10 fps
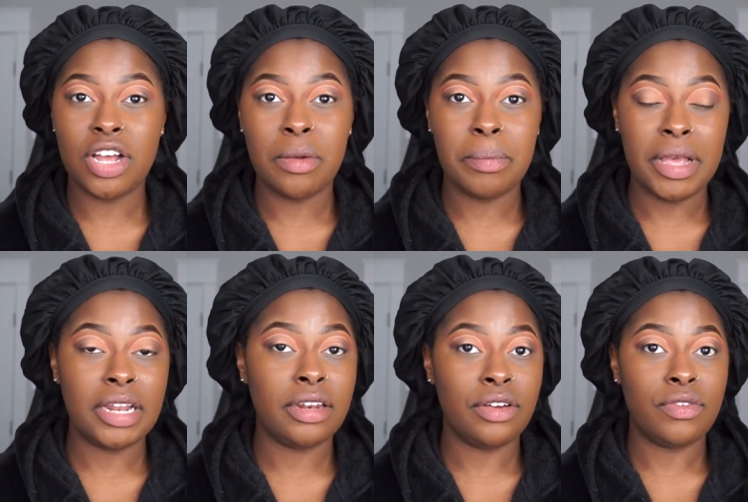a
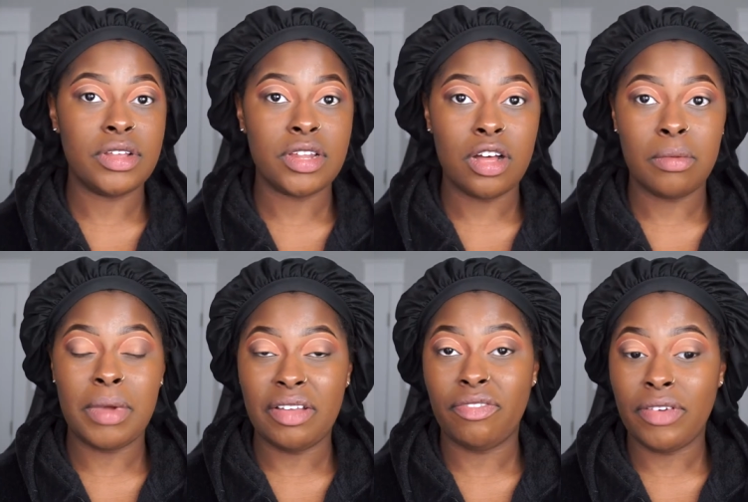big difference on
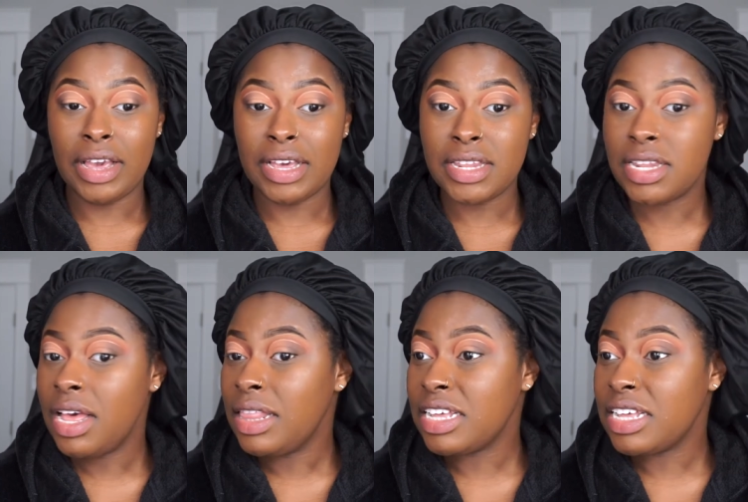my face